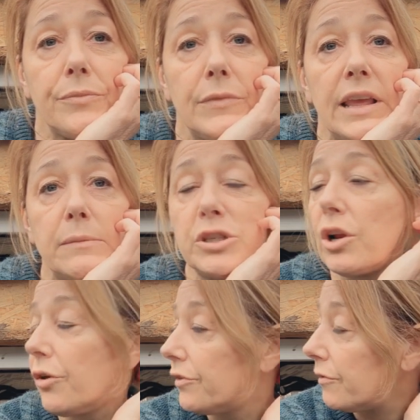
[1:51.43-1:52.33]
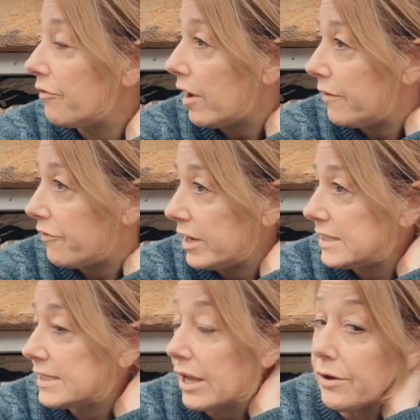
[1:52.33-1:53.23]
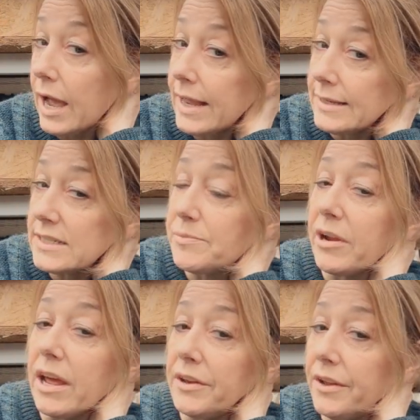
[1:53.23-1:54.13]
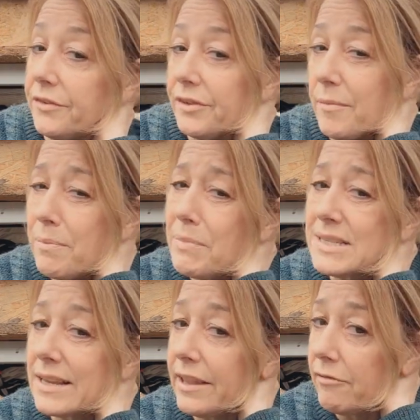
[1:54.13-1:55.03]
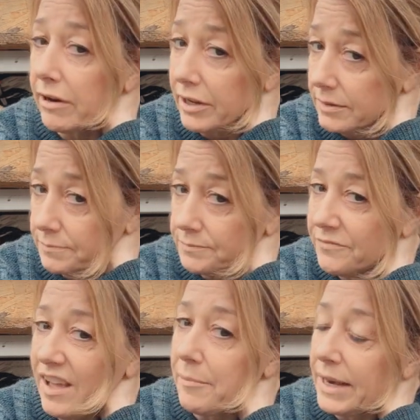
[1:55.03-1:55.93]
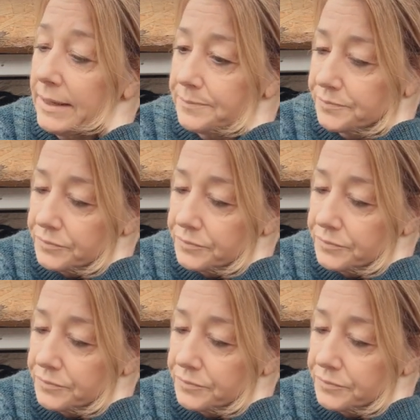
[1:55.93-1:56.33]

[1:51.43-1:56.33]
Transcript: yeah, shallots are fine to sow, and spring onions. So basically your onion family.